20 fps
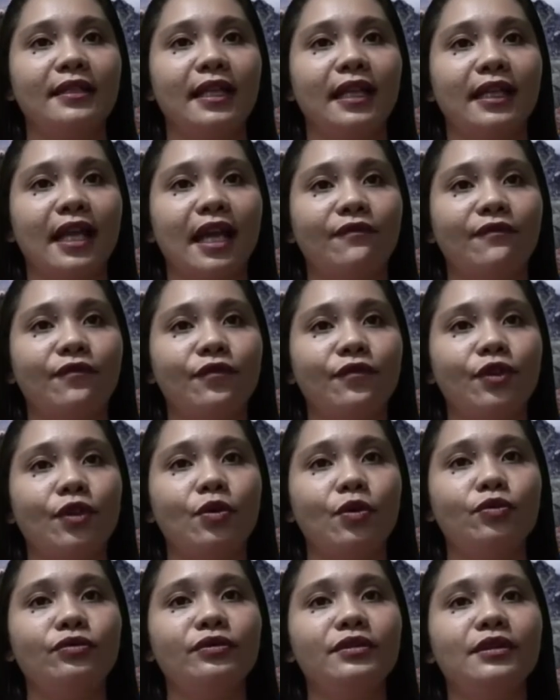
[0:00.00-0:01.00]
that have
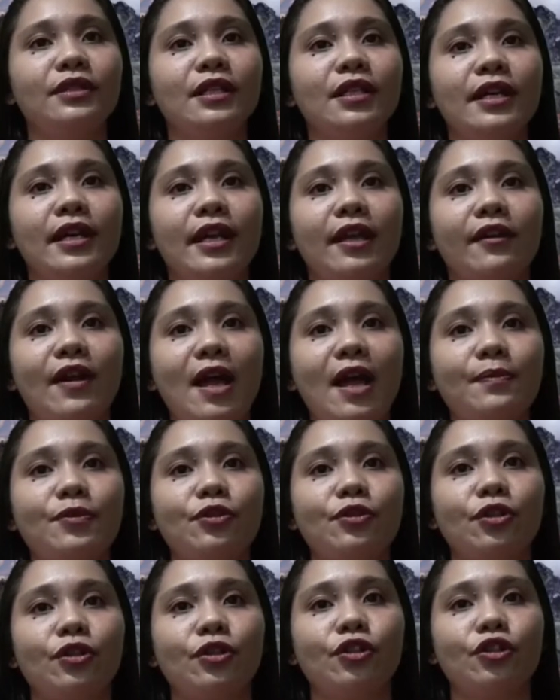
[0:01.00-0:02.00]
known
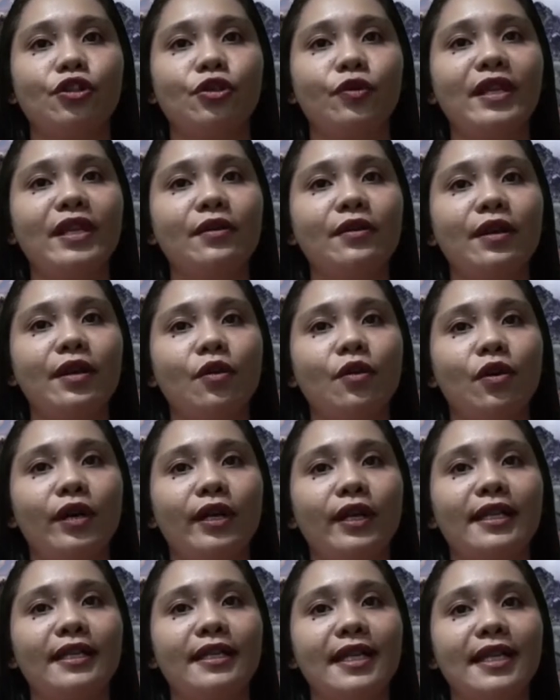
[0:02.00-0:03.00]
eruption during
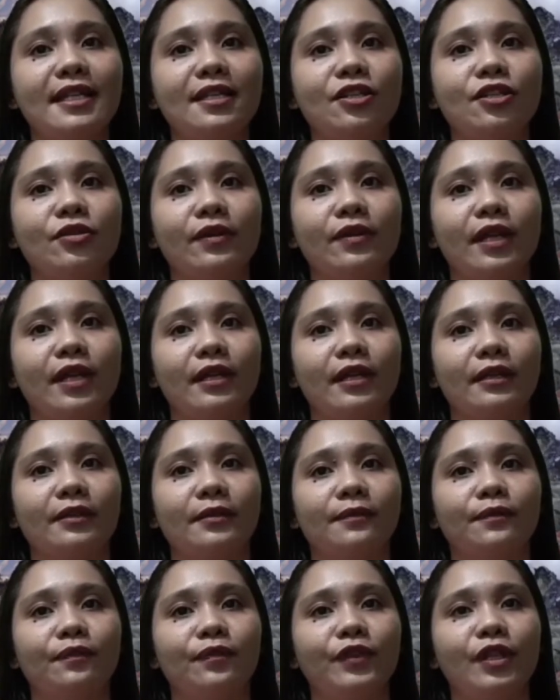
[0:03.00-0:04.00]
recorded history,
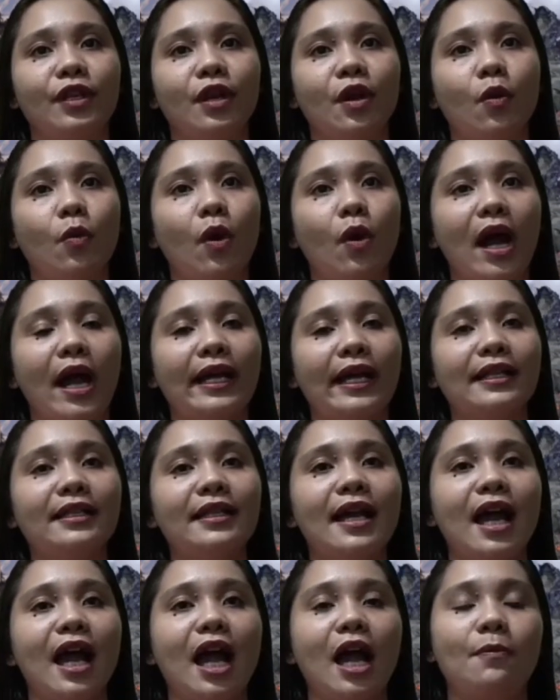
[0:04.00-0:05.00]
while
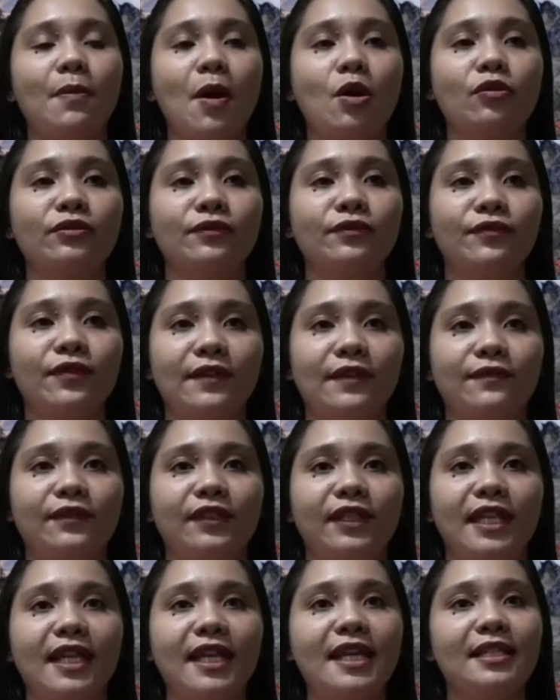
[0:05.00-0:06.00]
about
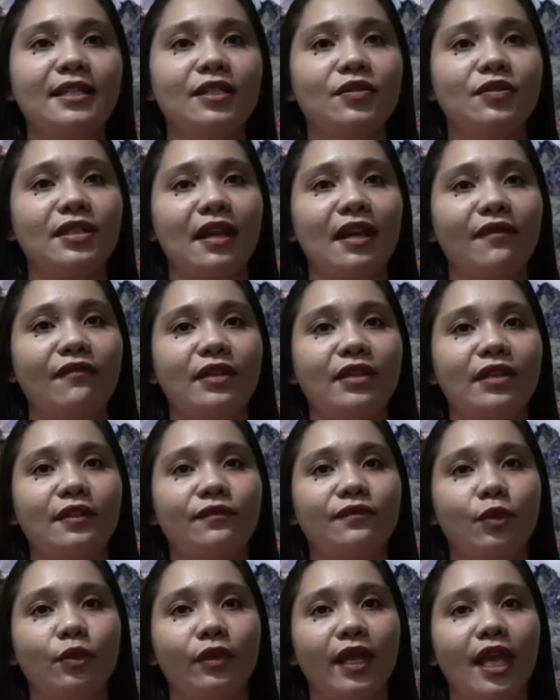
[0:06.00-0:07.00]
50 to 70
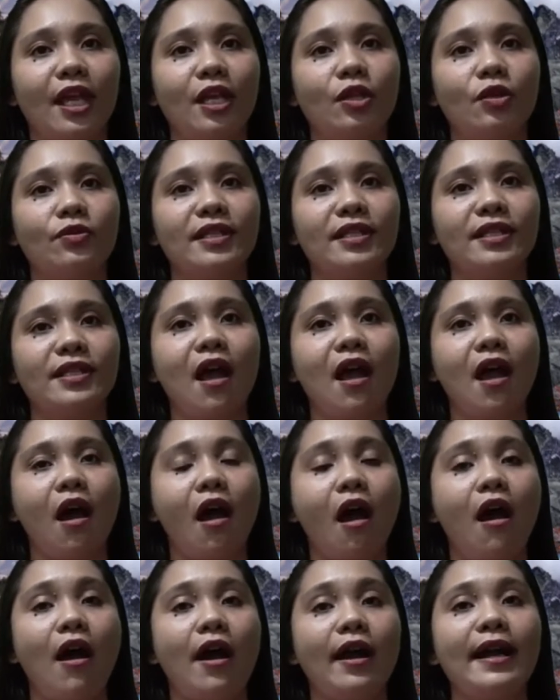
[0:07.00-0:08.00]
volcanoes
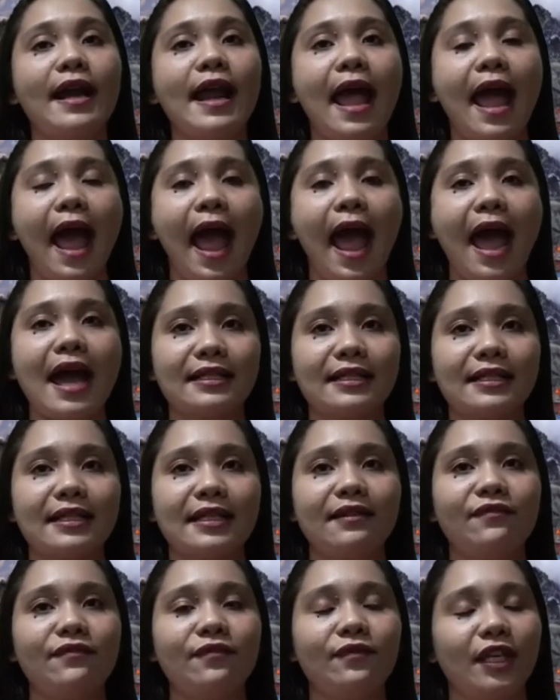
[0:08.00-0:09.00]
are
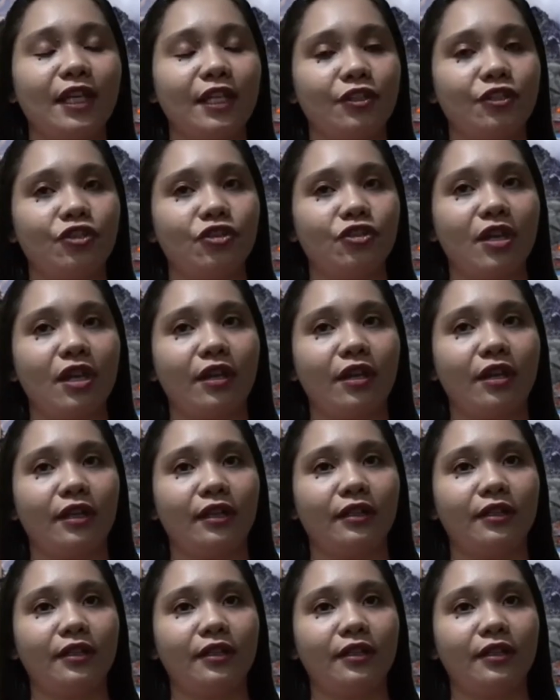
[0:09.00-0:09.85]
active each year.